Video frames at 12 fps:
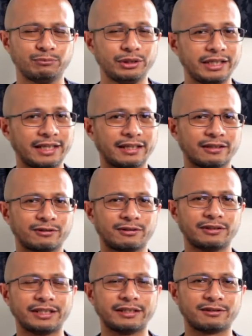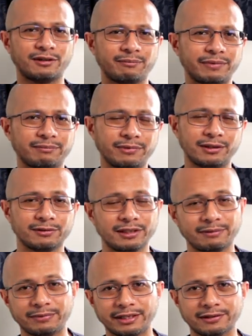Put it in the comment below,
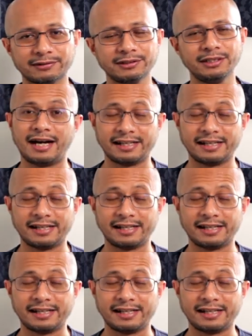let me know.